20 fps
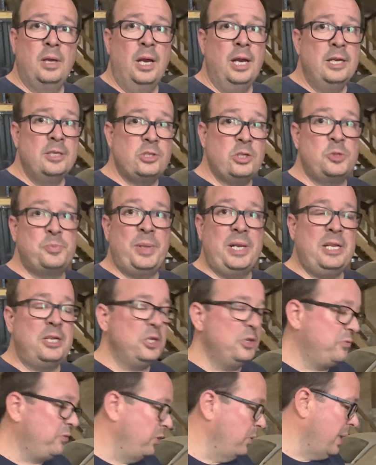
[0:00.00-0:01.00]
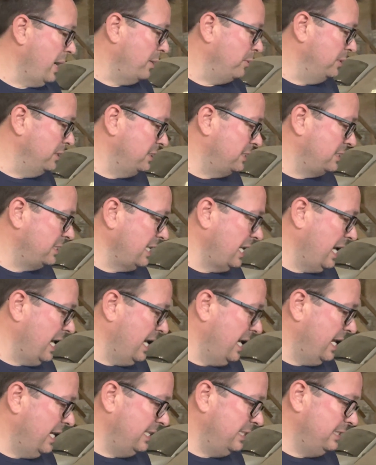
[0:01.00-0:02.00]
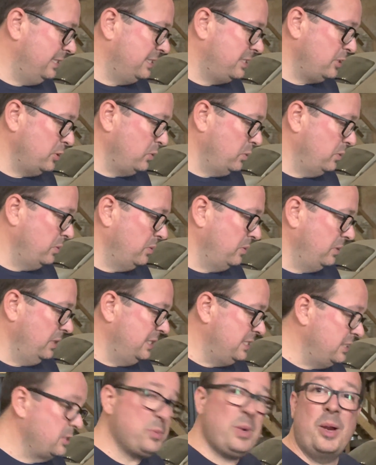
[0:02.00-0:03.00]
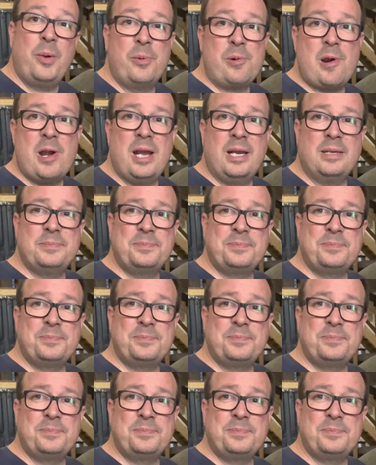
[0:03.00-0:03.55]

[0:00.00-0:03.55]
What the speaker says: So it's been a good few hours and this is where we're at.